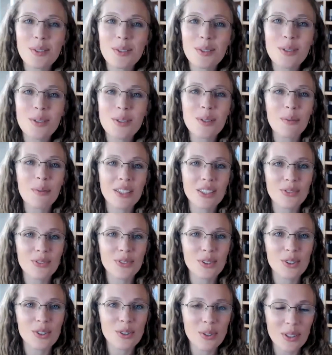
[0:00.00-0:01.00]
so much
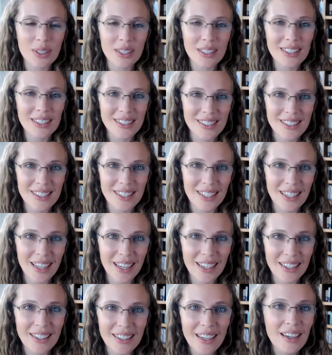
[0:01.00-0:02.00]
for joining us
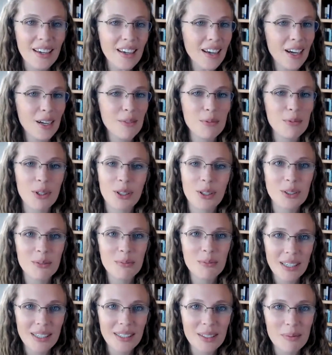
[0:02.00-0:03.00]
today. I'm Doctor
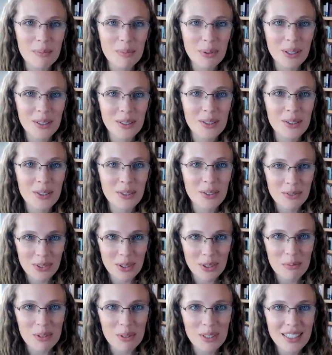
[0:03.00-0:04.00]
Megan, the prednisone
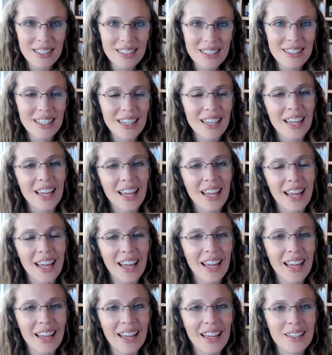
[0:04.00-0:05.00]
pharmacist.
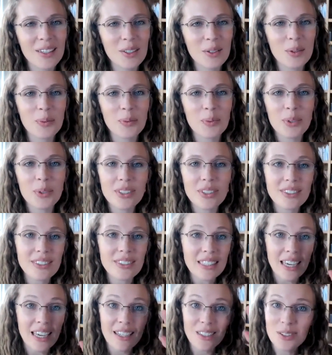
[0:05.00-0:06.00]
And we'll
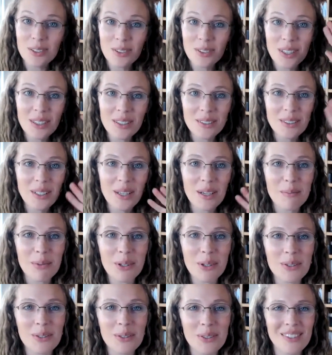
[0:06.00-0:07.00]
catch you later,
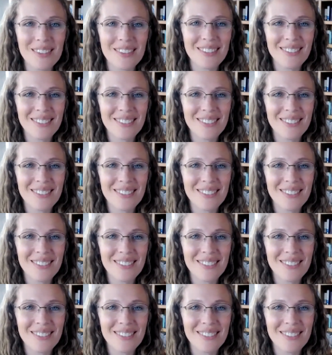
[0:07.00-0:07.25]
Lambros.